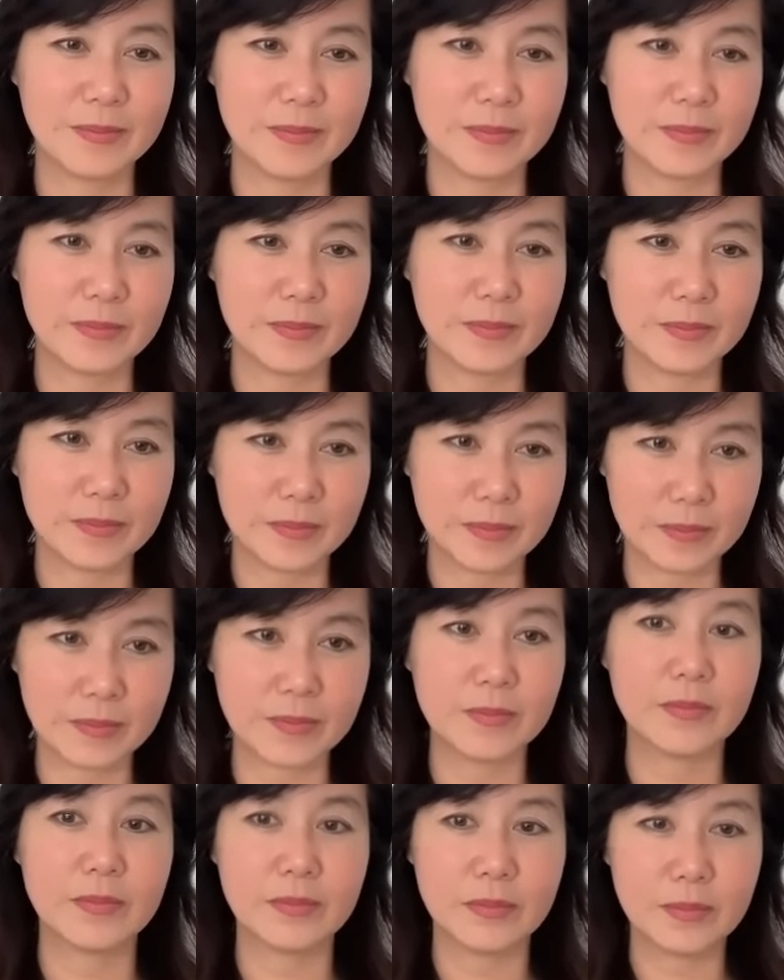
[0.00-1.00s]

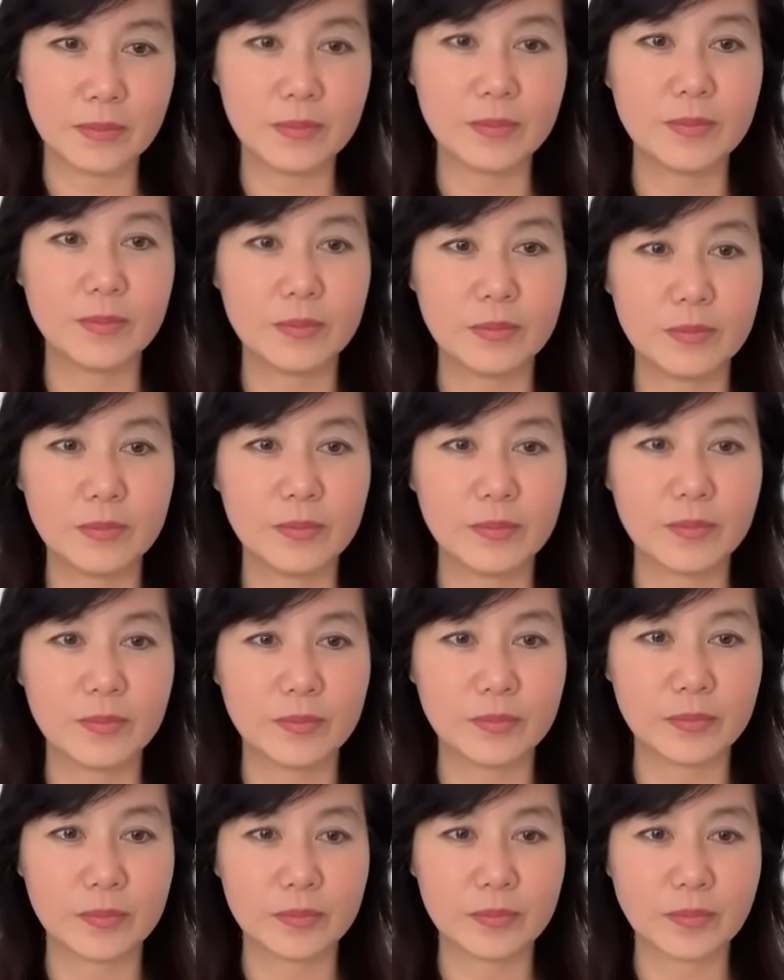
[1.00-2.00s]

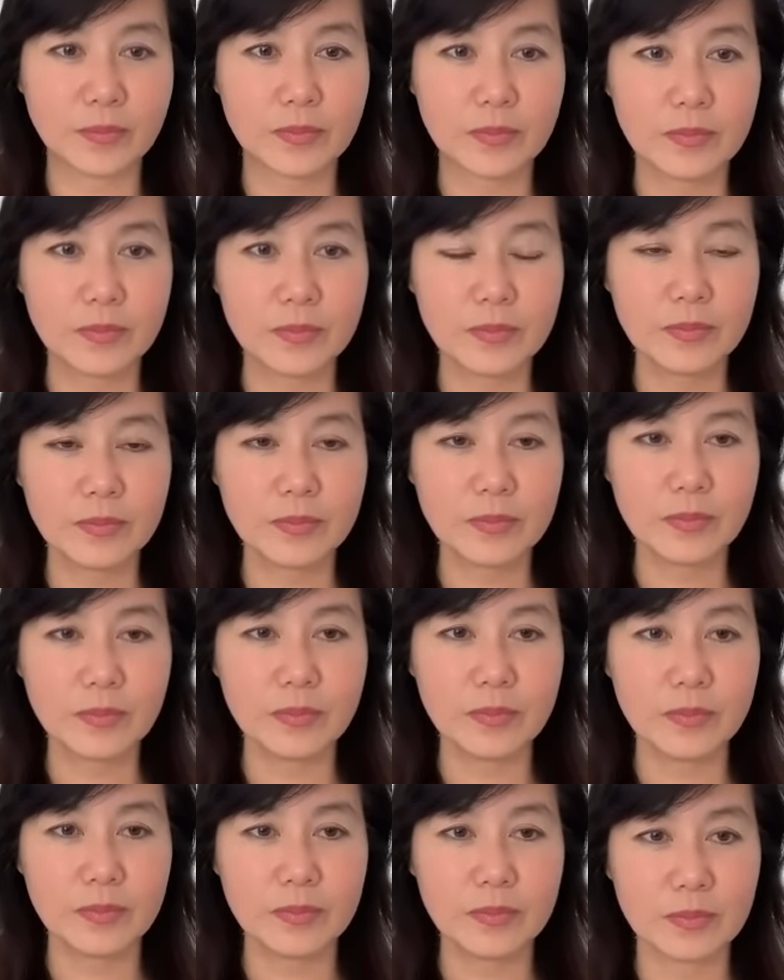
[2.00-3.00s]

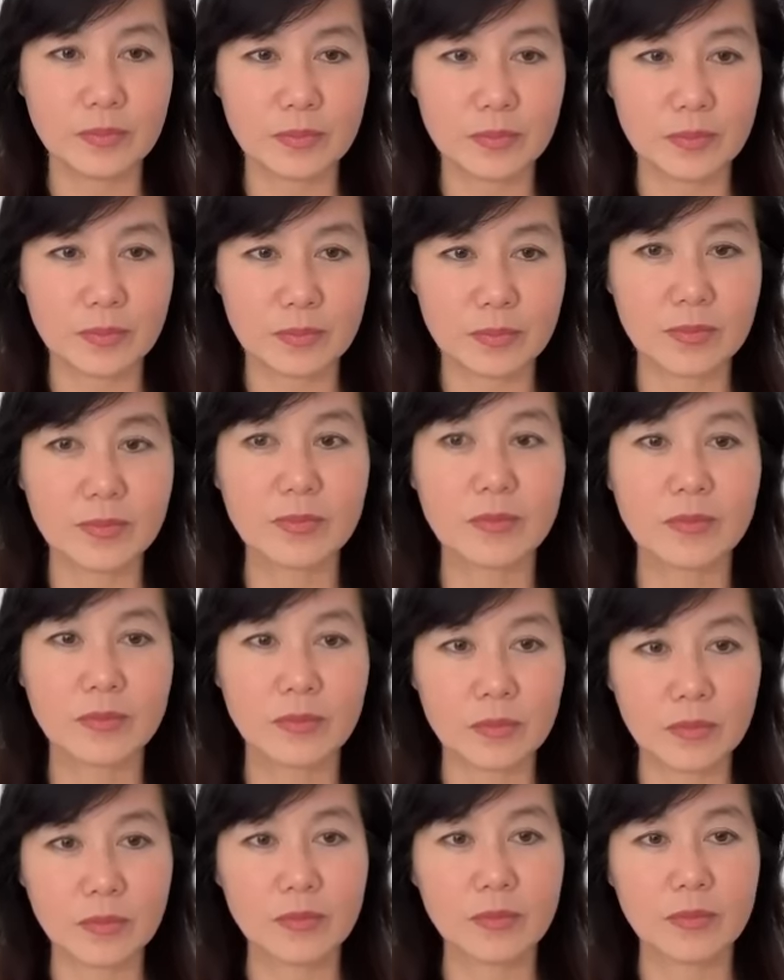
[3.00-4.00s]

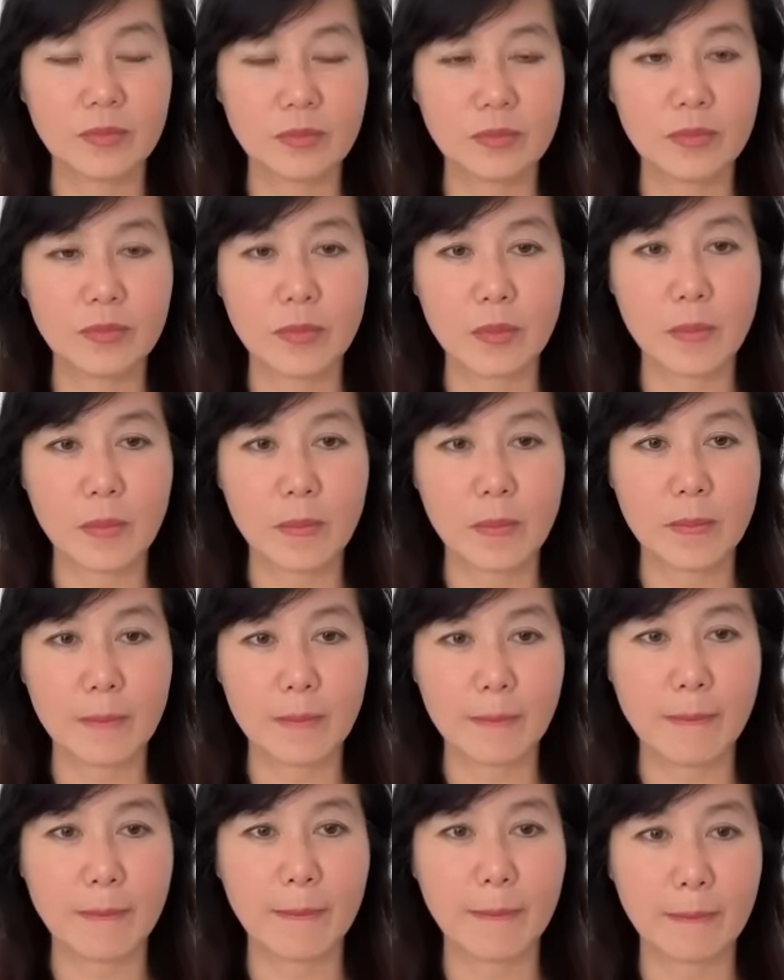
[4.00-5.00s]

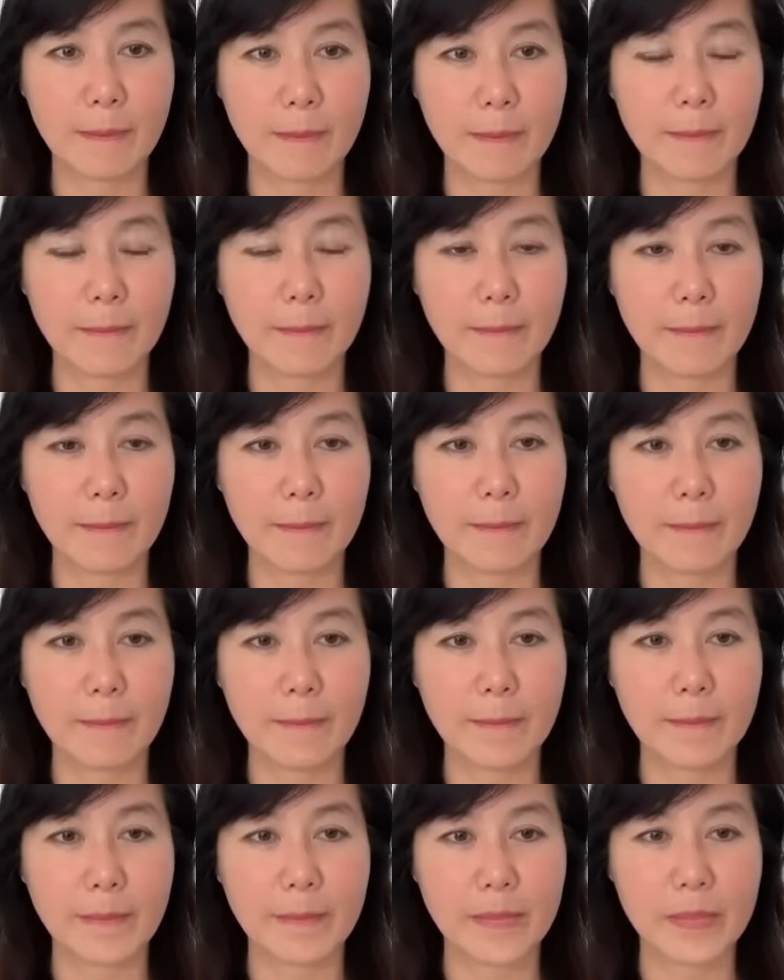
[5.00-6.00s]

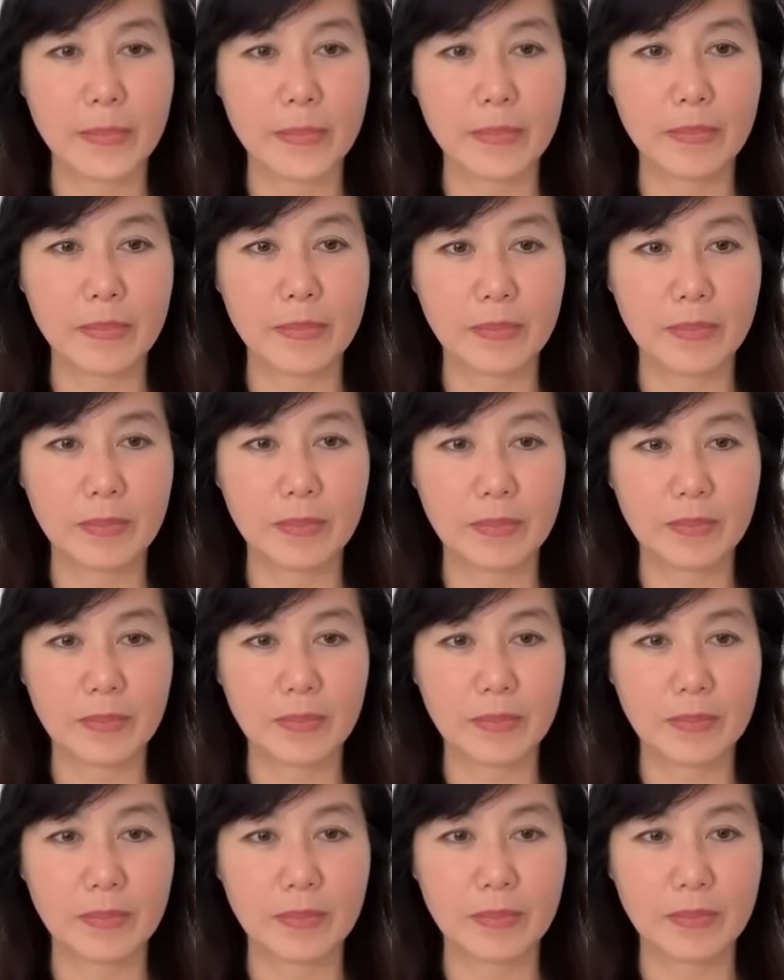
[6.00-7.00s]

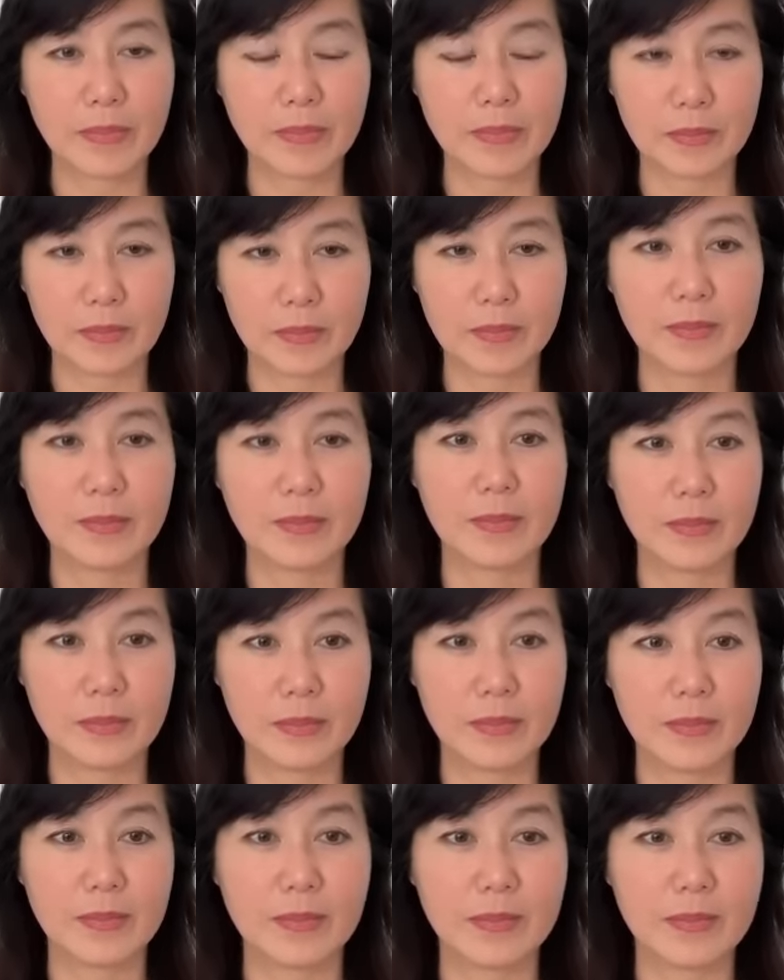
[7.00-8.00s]
No words are spoken by the person on screen.